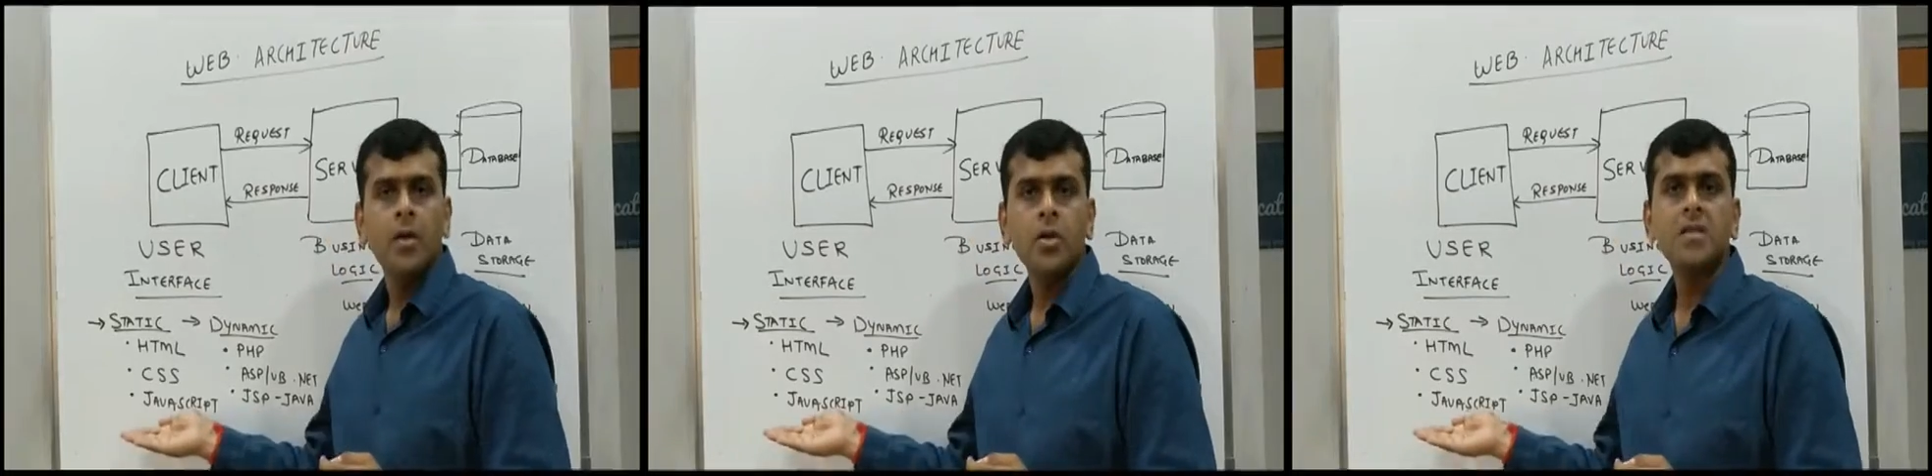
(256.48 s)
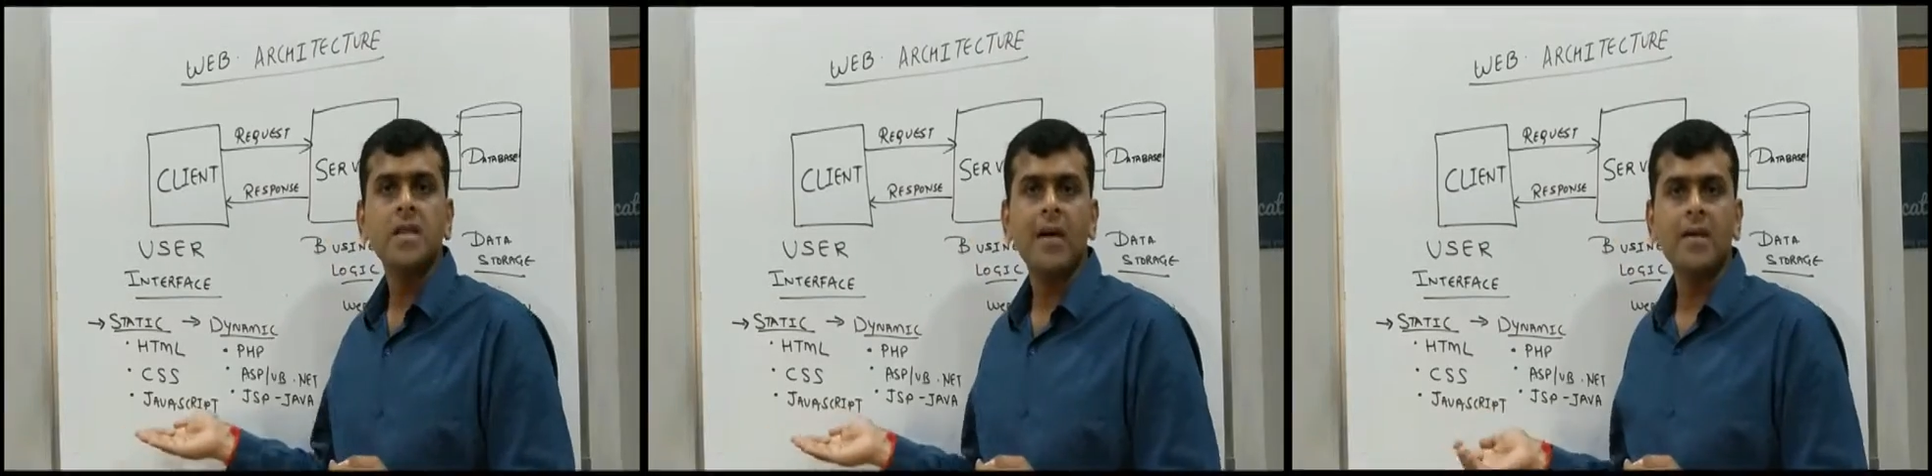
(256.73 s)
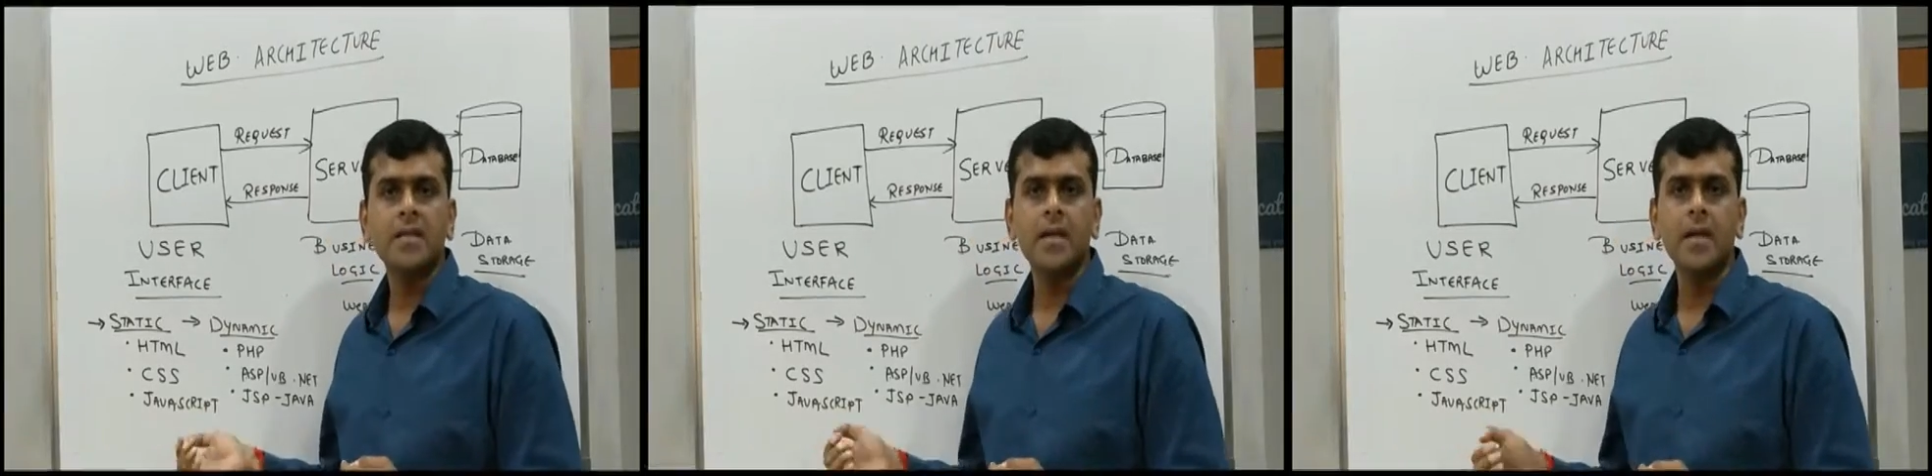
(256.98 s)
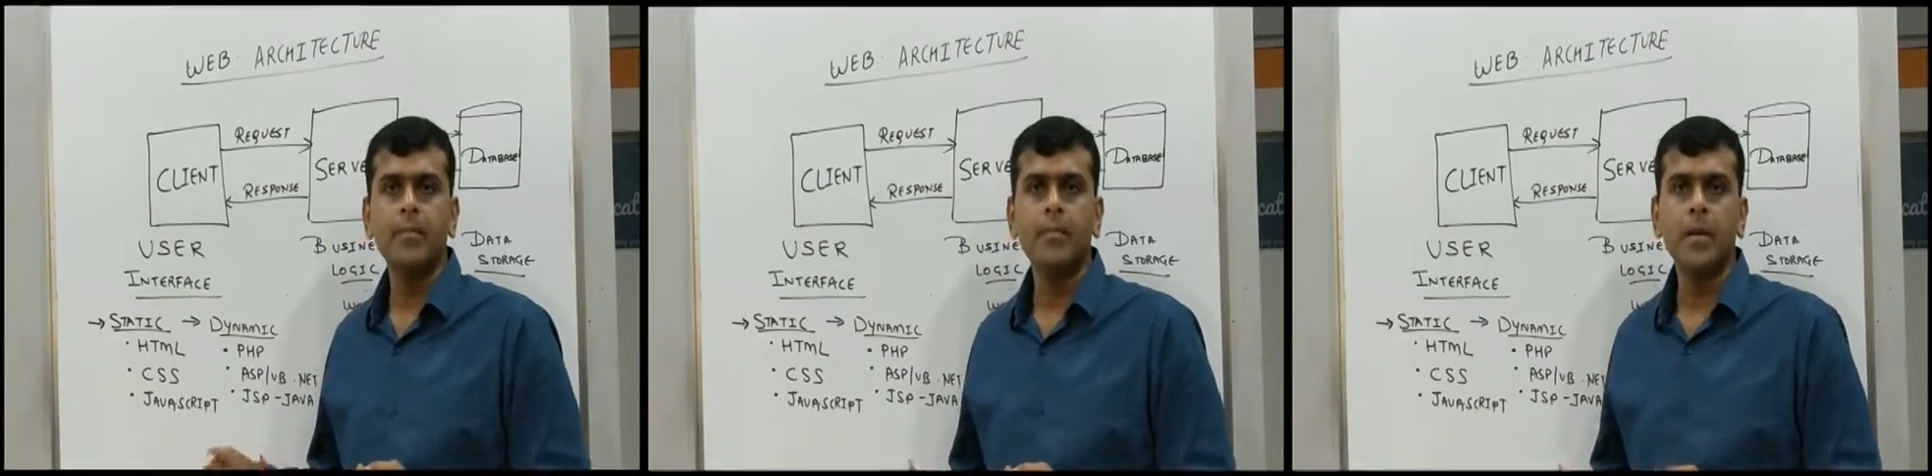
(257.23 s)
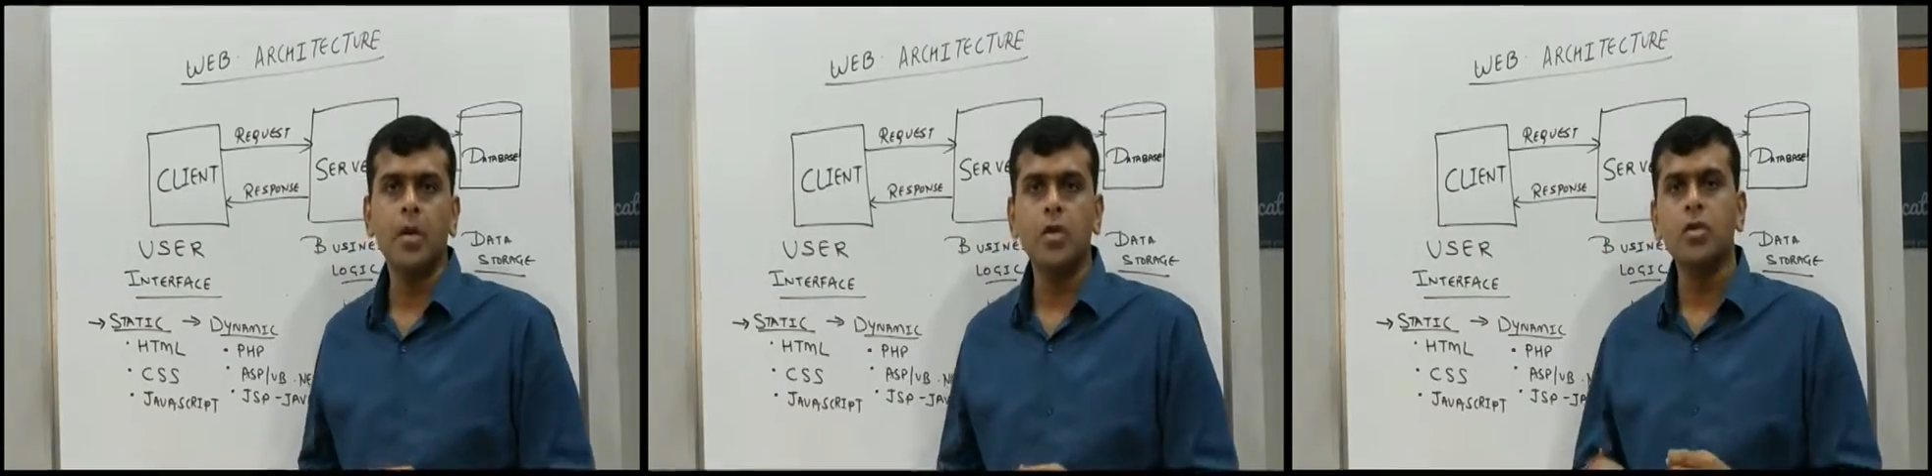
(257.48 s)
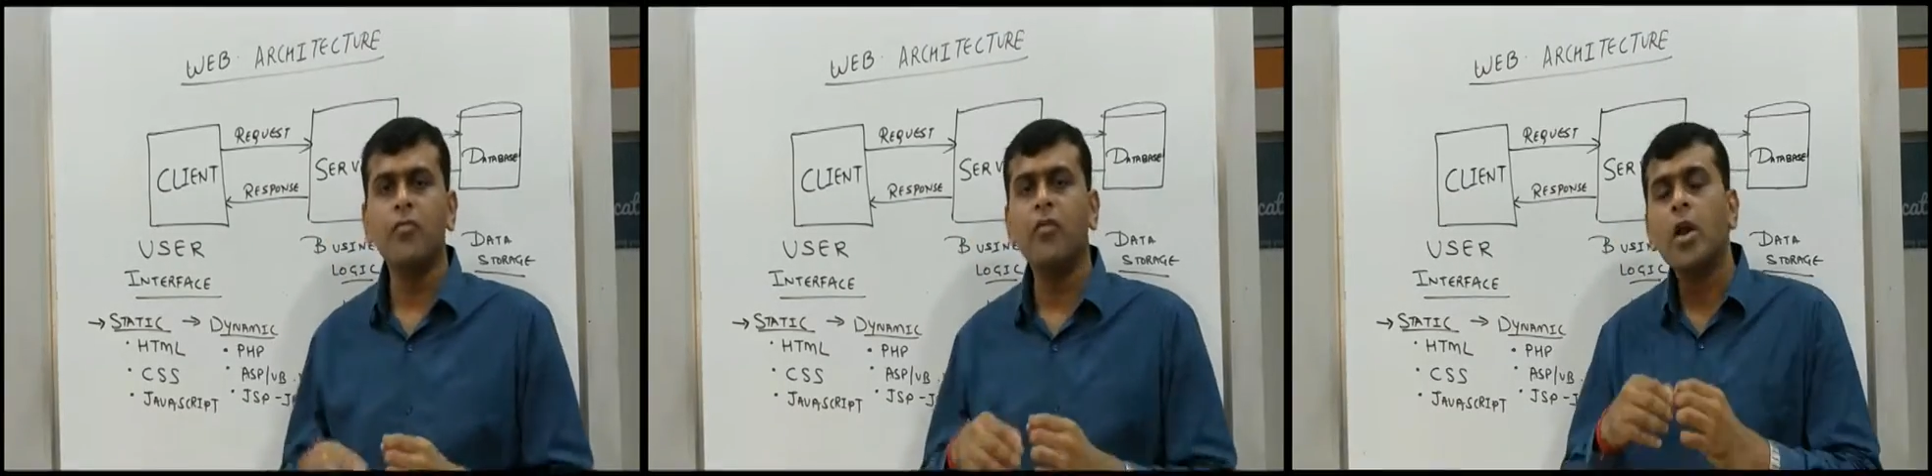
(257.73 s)
your JavaScript.
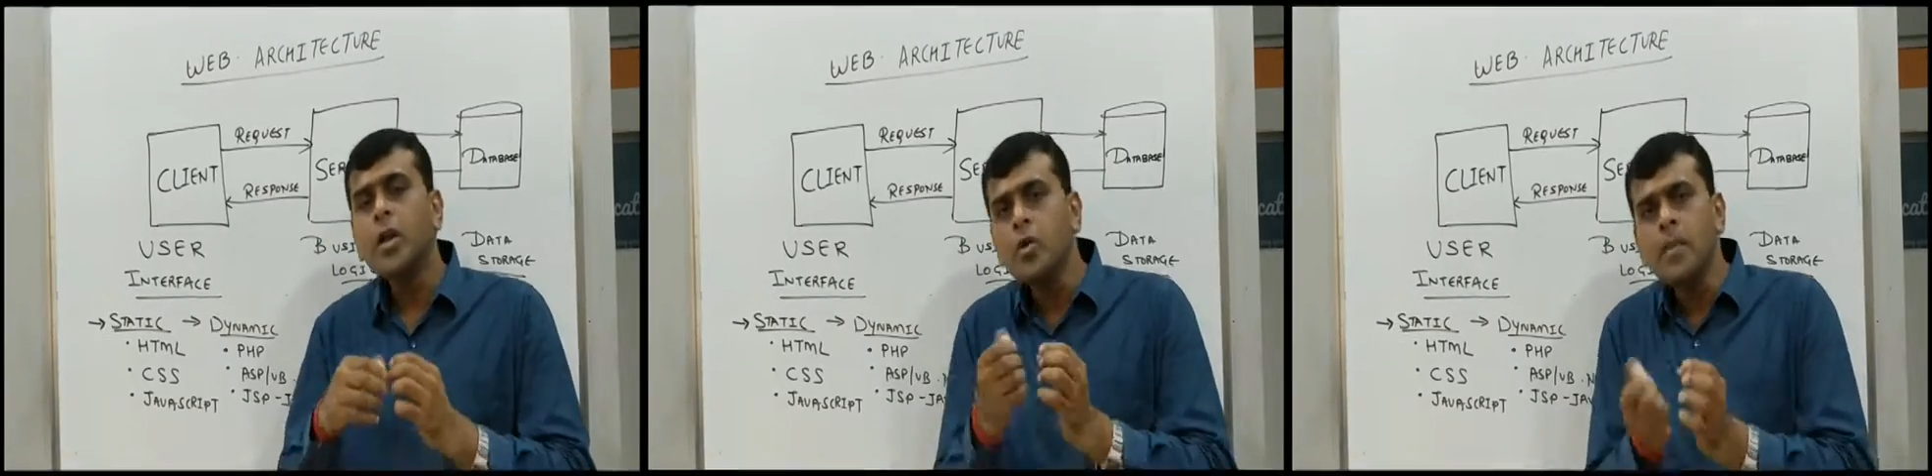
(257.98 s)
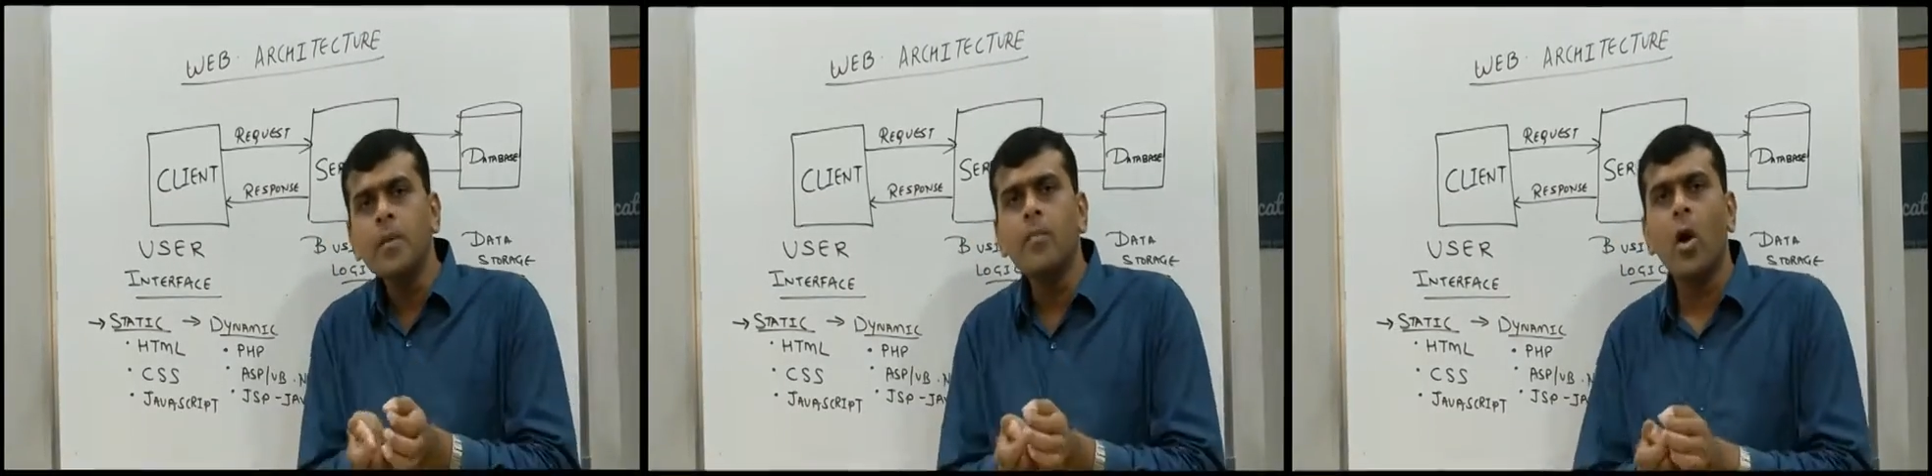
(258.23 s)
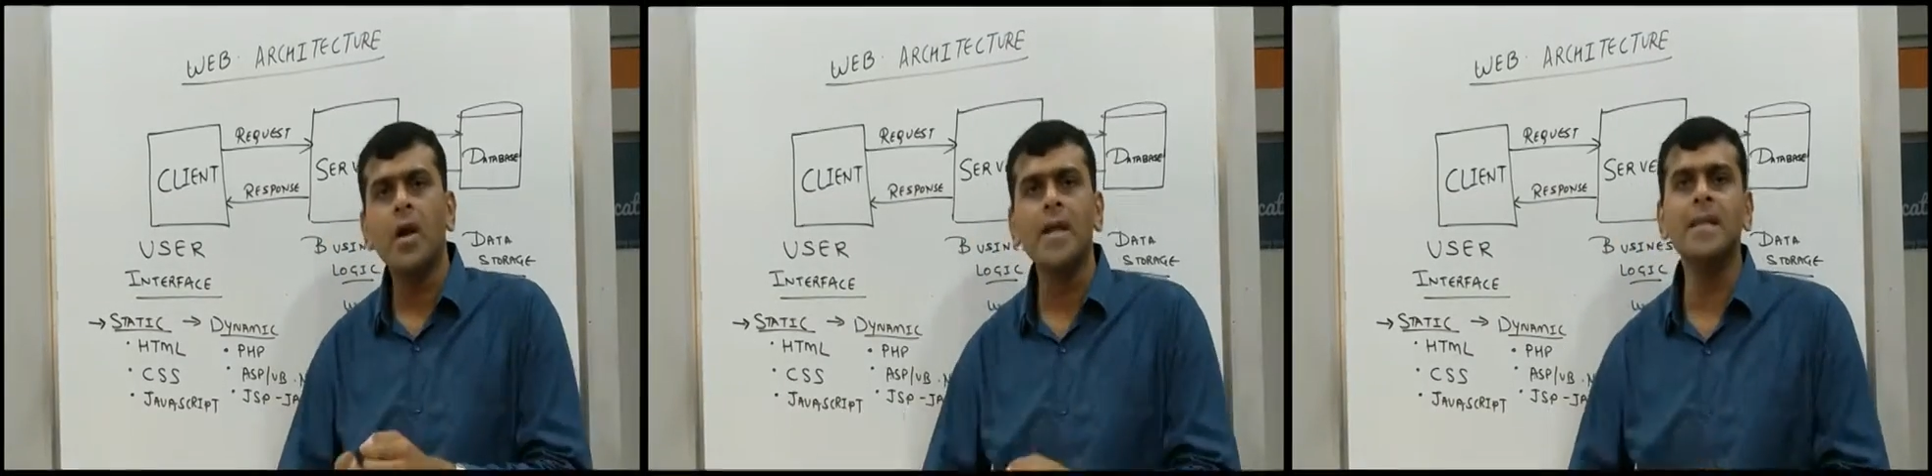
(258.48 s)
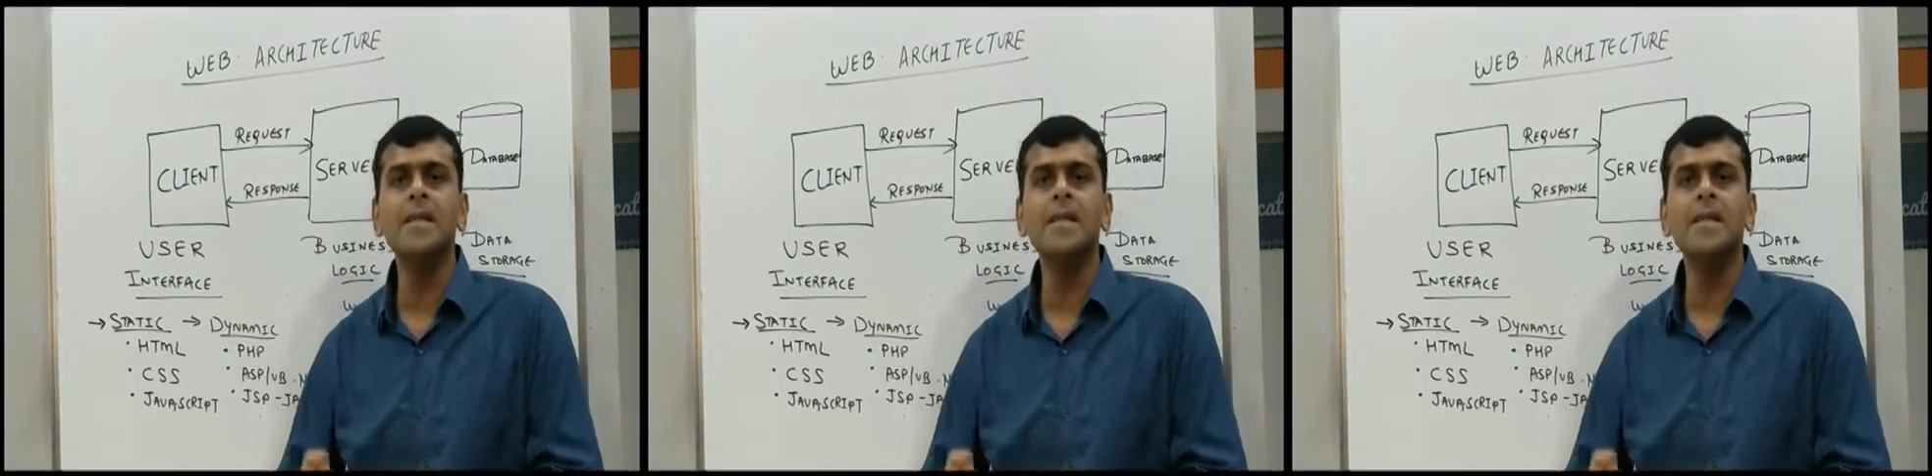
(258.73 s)
So for a human body,